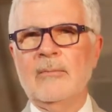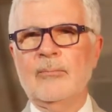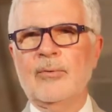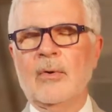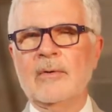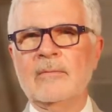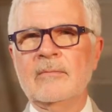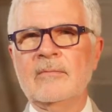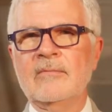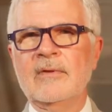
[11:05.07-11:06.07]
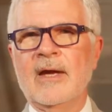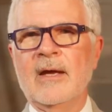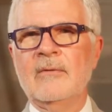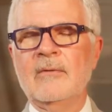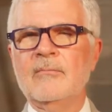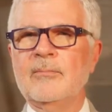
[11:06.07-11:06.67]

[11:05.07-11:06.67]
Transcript: important that